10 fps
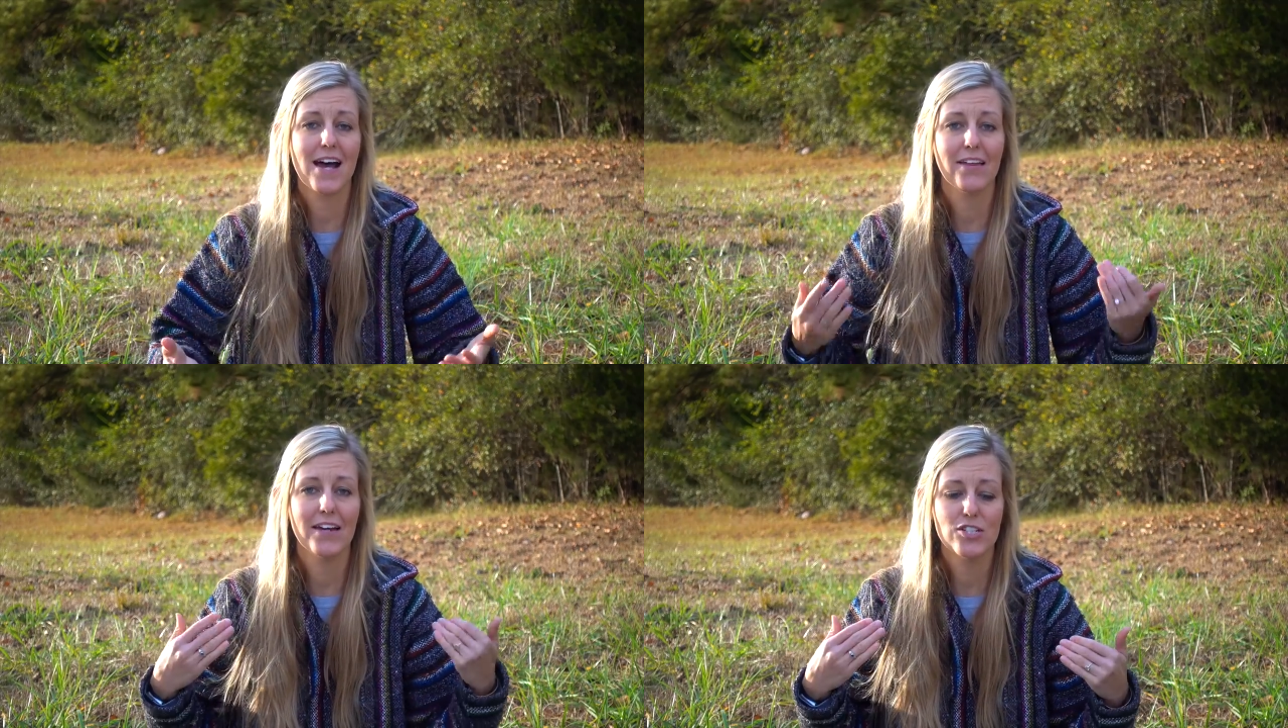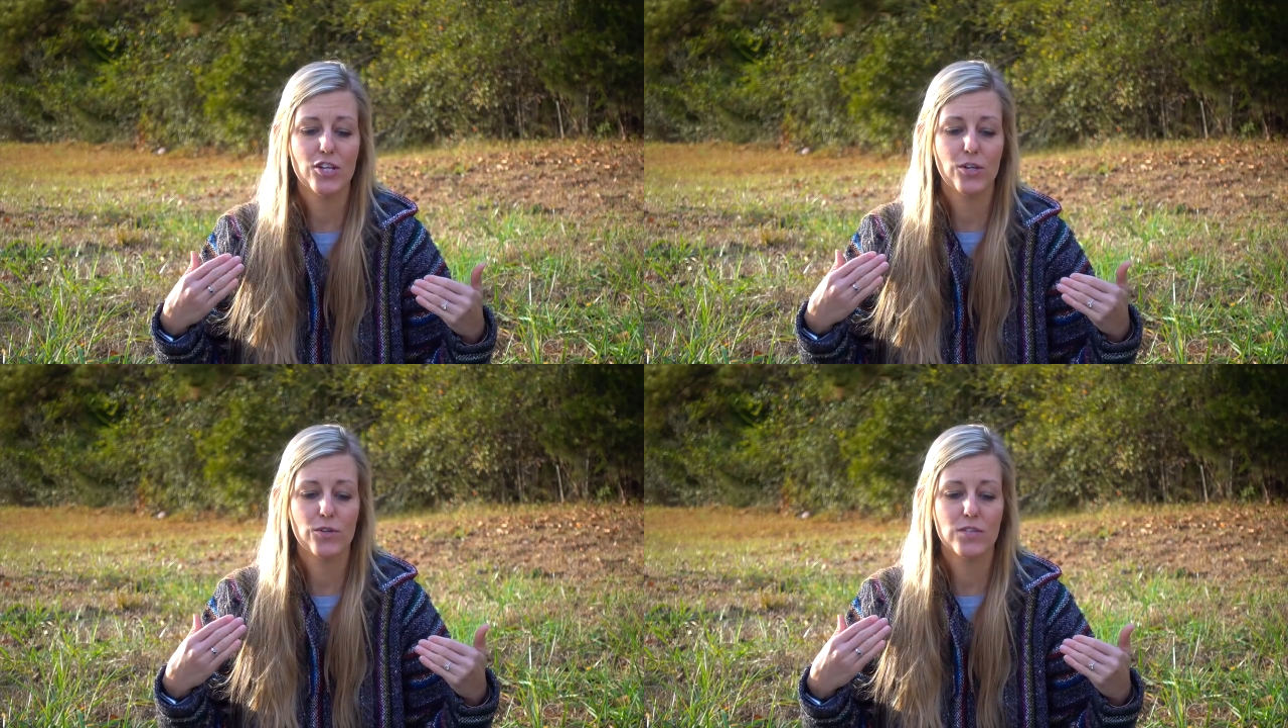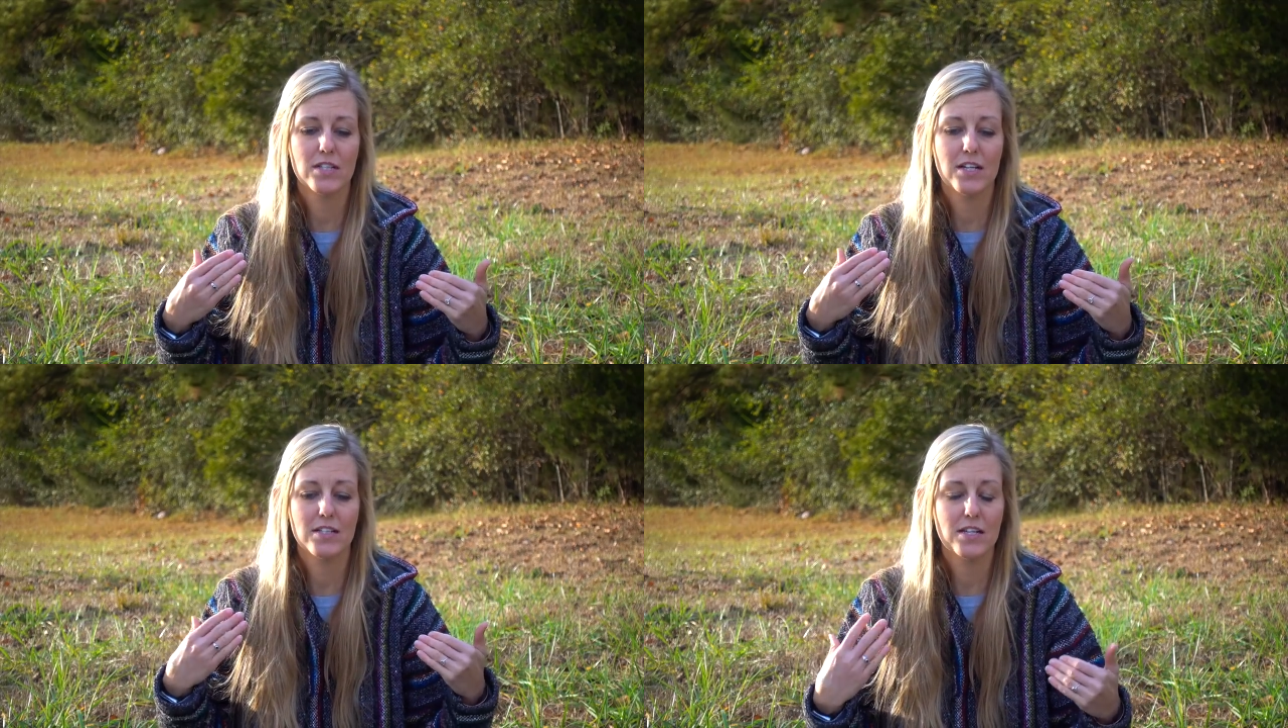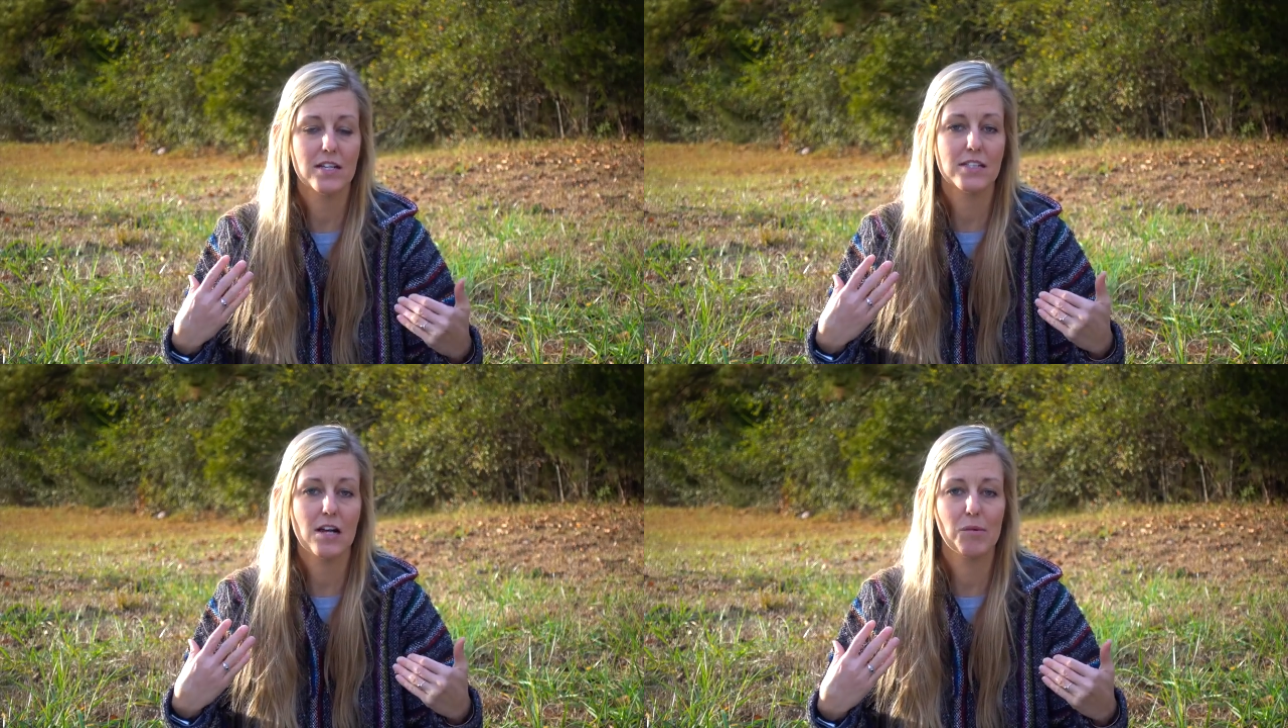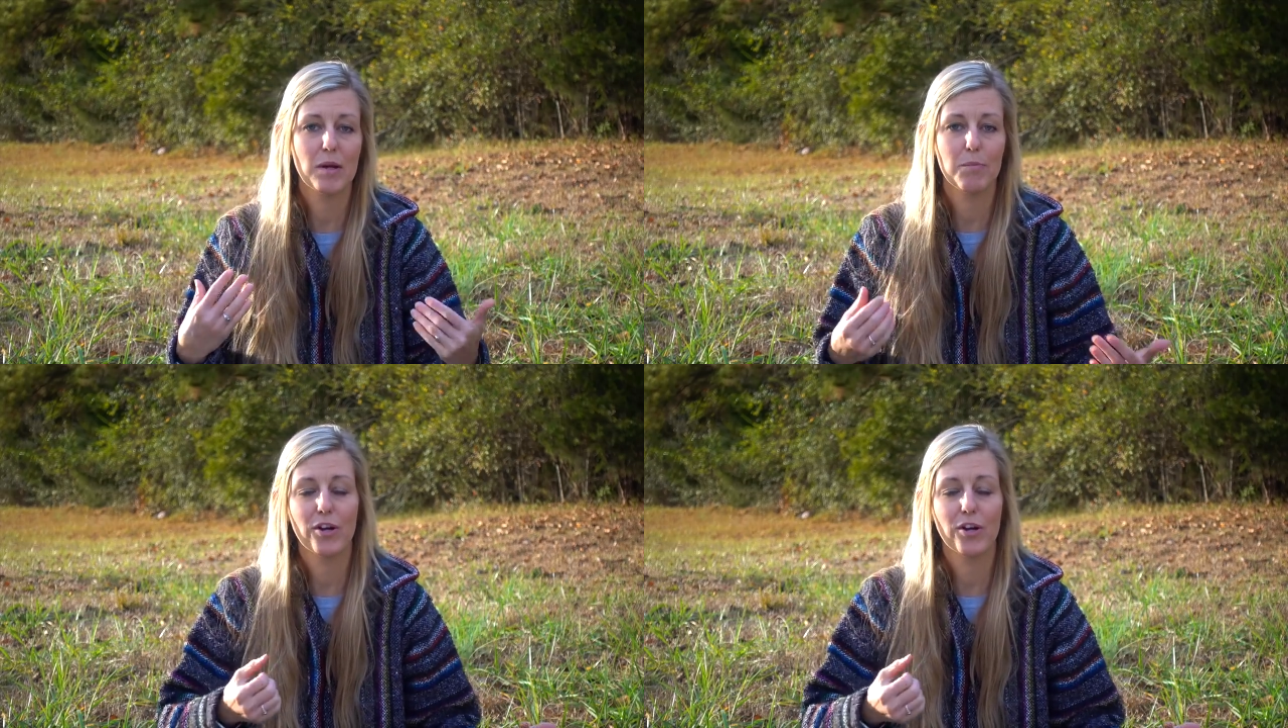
I like to use the Sea to Summit.